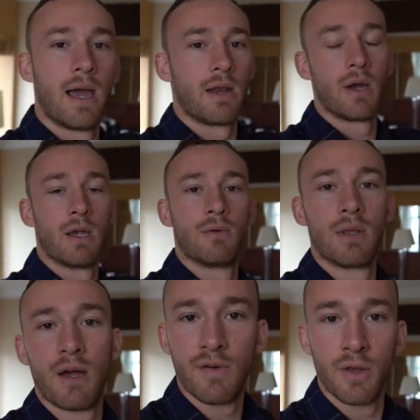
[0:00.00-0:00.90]
Anyway,
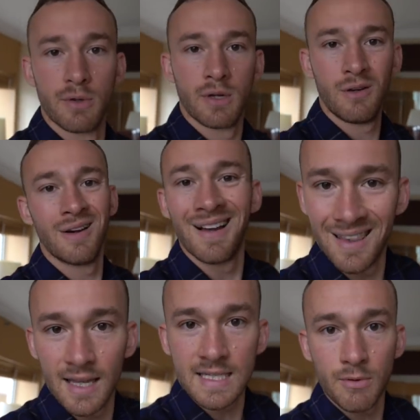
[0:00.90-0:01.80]
without further ado,
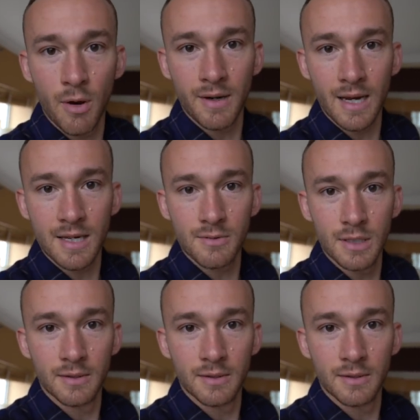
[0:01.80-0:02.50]
let's see what I'm going to get to